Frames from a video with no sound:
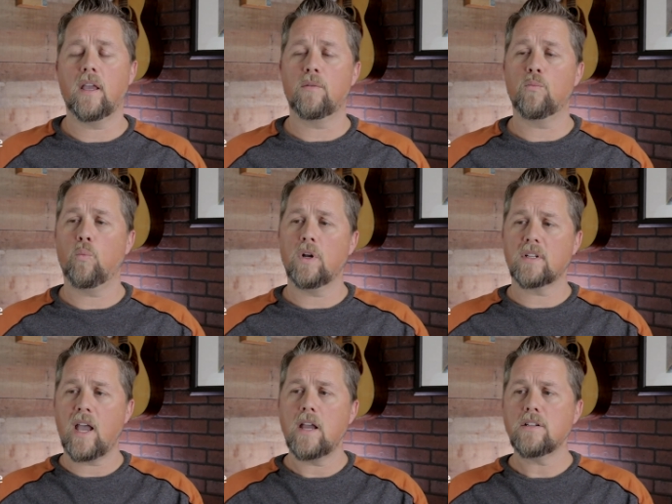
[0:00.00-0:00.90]
And what
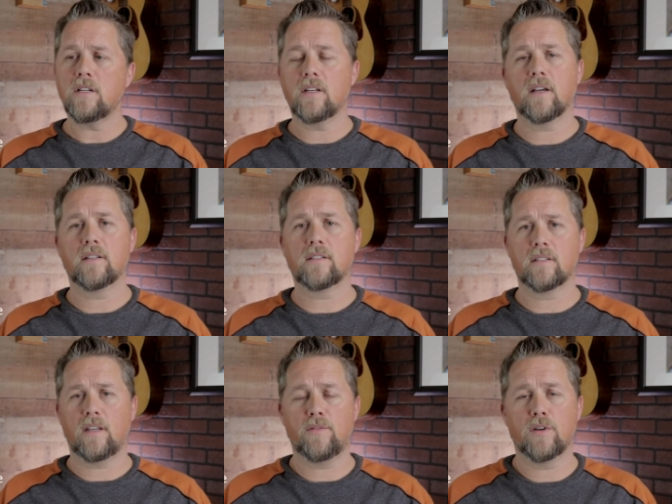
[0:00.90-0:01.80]
caching
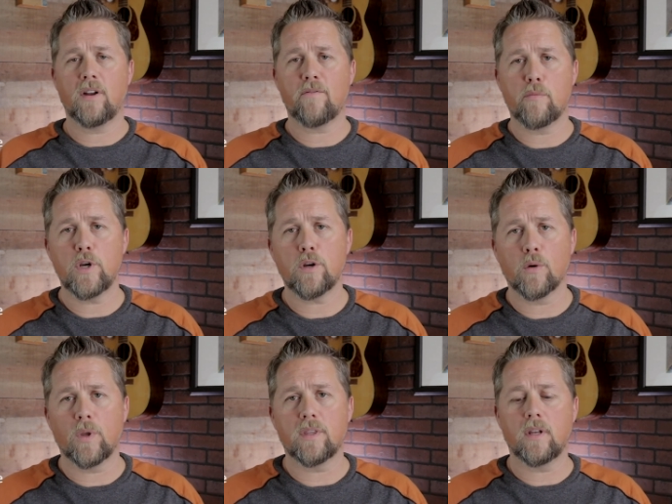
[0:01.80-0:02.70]
does, if you're not familiar
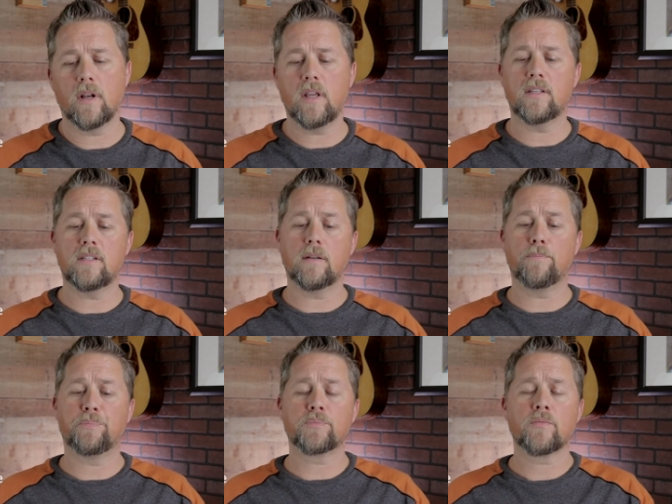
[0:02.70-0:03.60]
with it, is it